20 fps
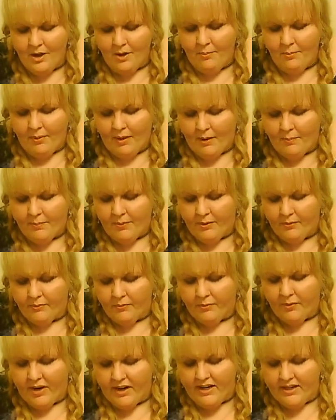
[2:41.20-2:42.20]
pop it
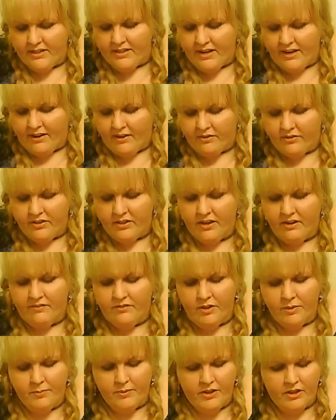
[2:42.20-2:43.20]
right out of
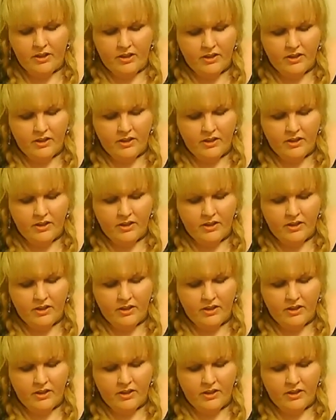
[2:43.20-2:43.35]
your book